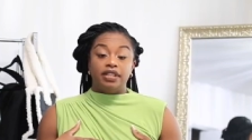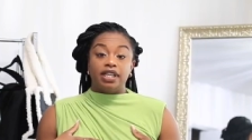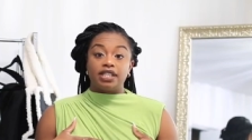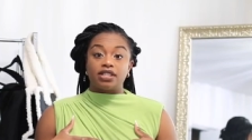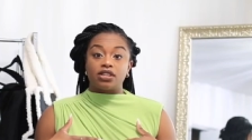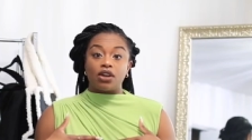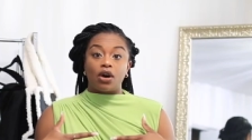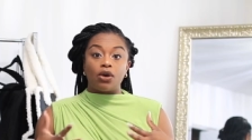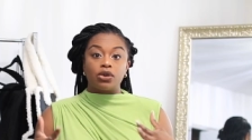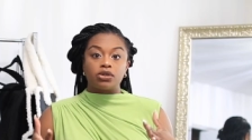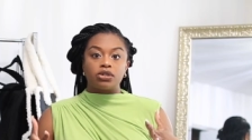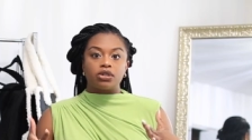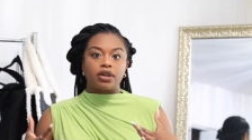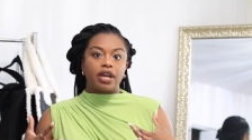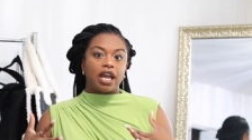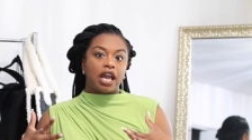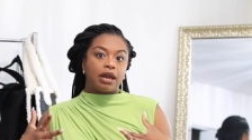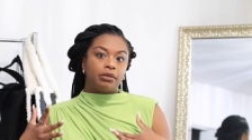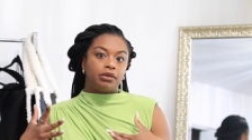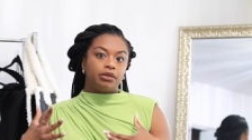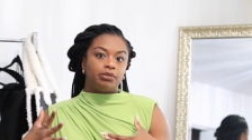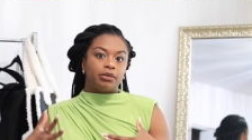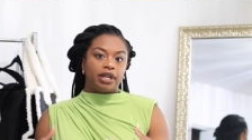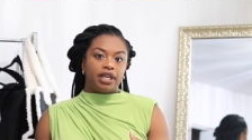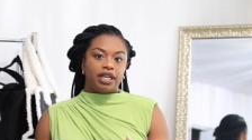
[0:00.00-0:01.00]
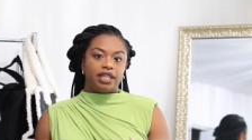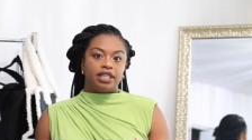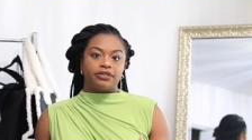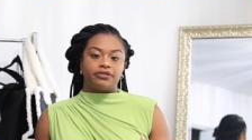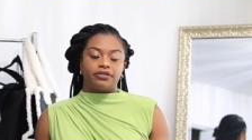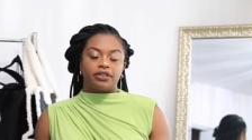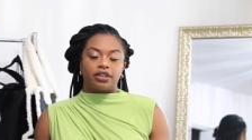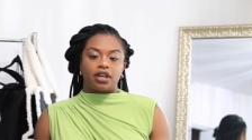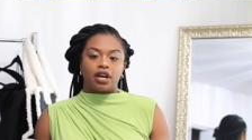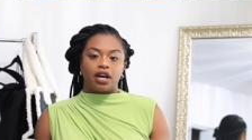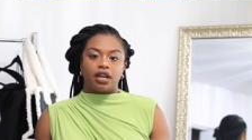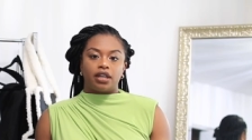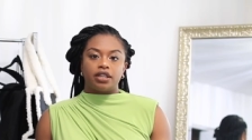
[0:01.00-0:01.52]
This also came in many
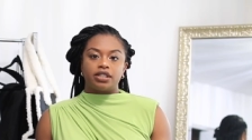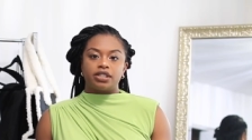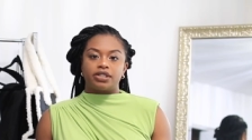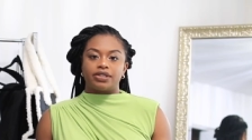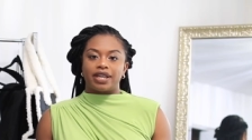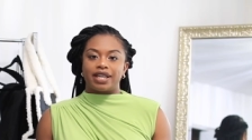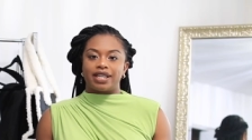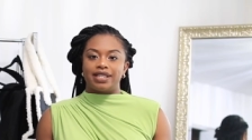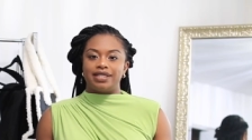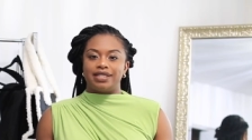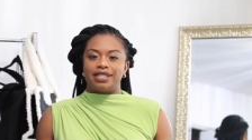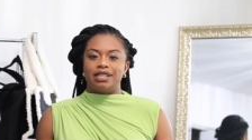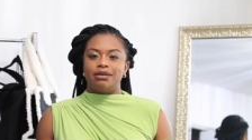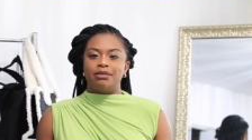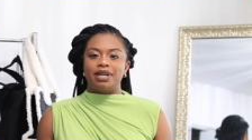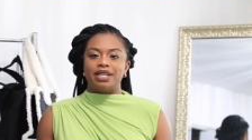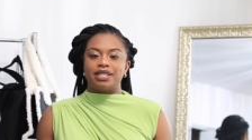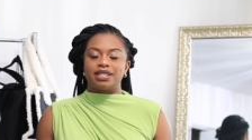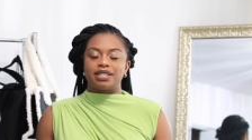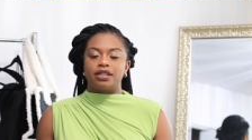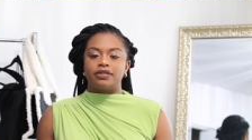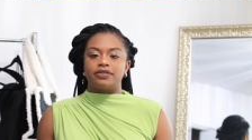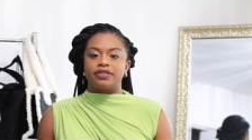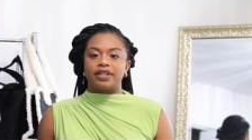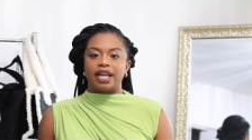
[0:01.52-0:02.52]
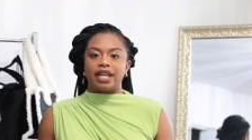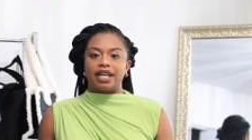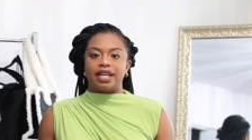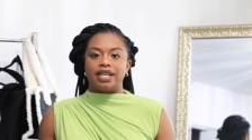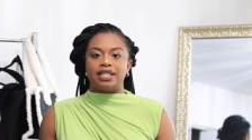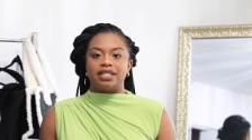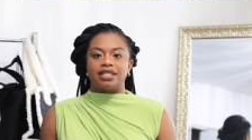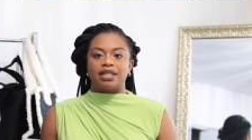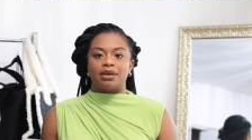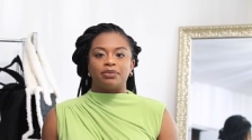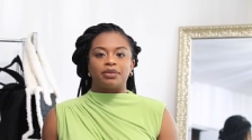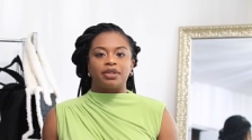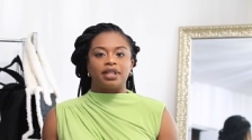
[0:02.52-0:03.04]
different colors, so I can see myself getting
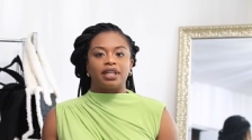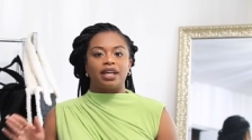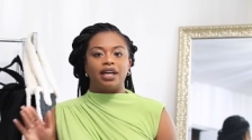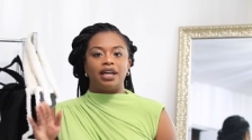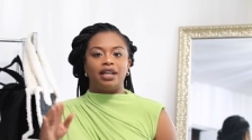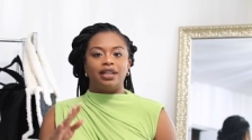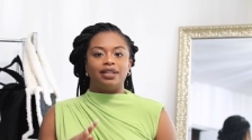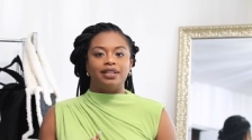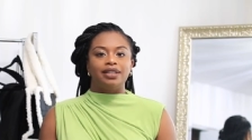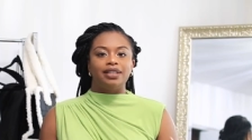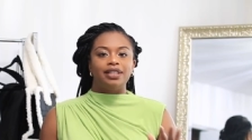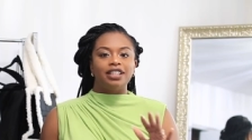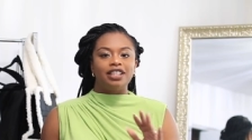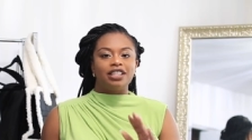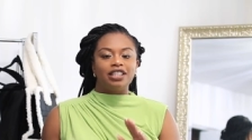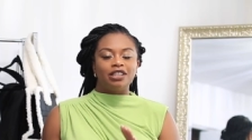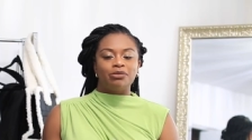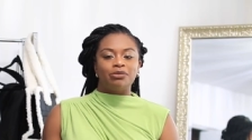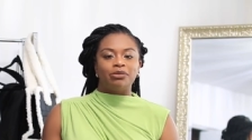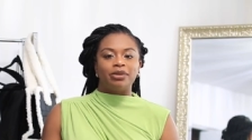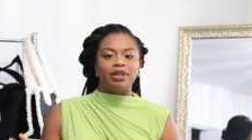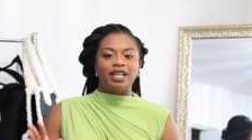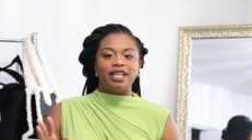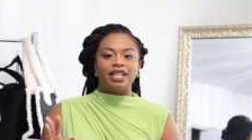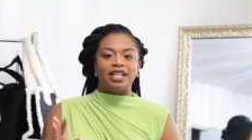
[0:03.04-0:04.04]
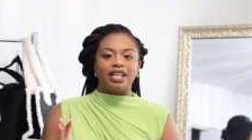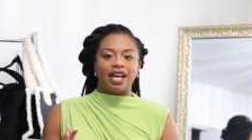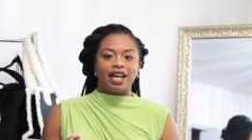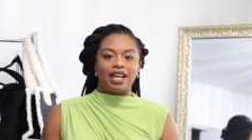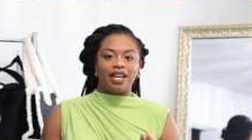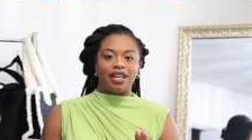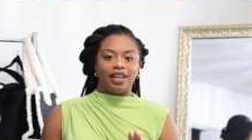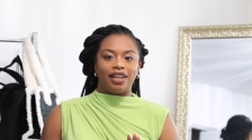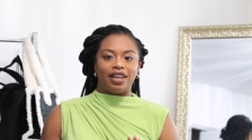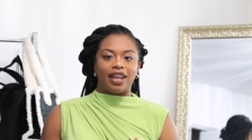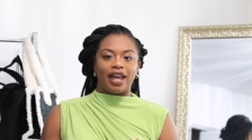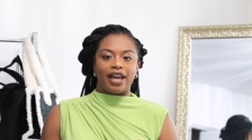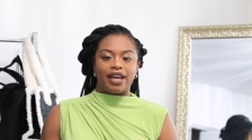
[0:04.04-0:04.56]
something a little bit
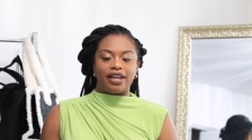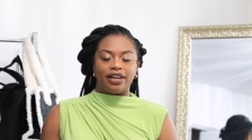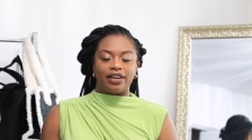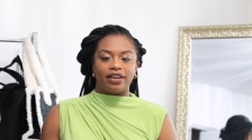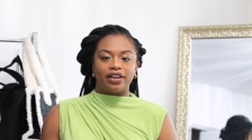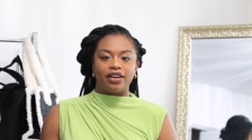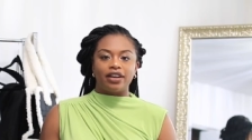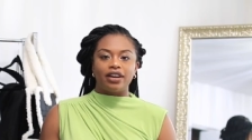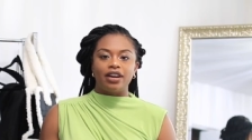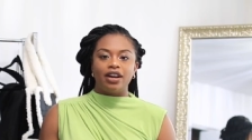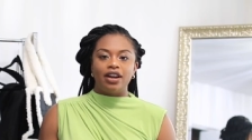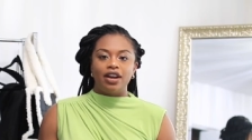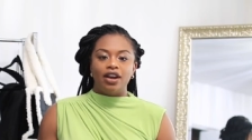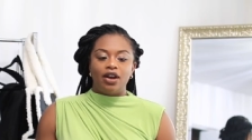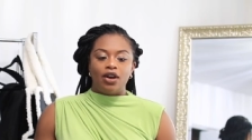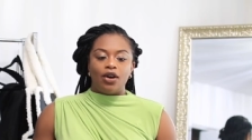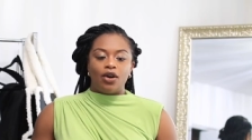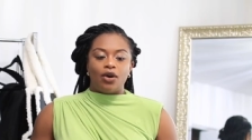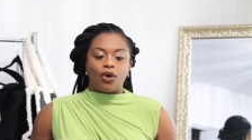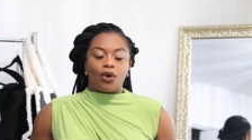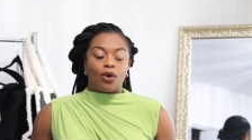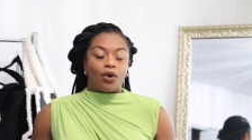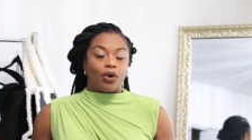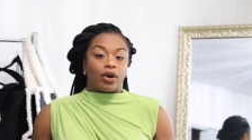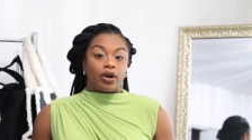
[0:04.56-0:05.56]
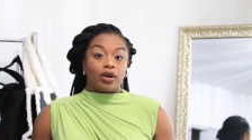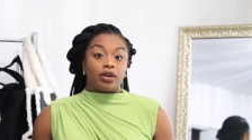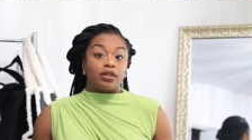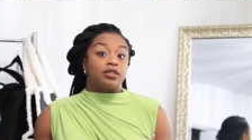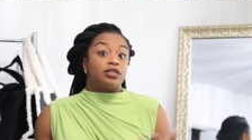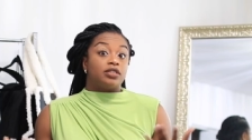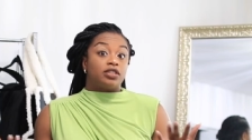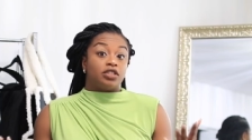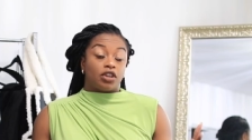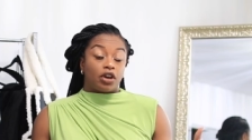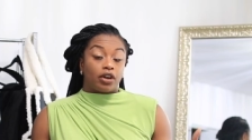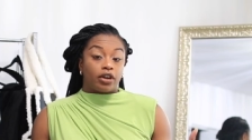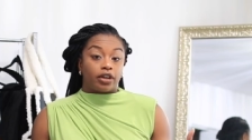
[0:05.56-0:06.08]
lighter
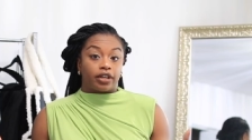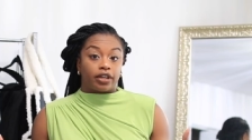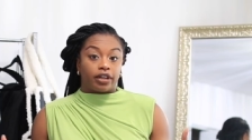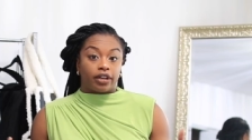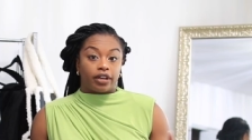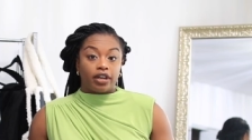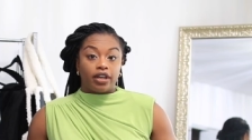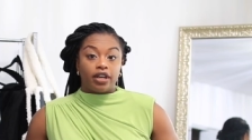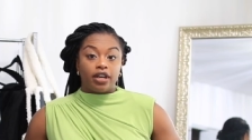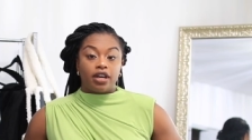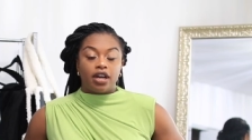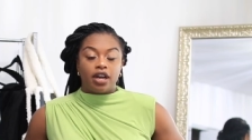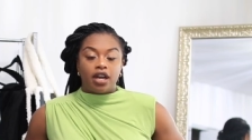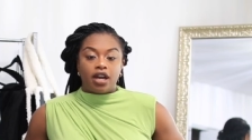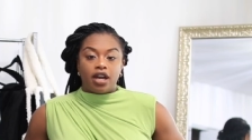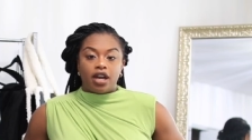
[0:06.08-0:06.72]
or darker.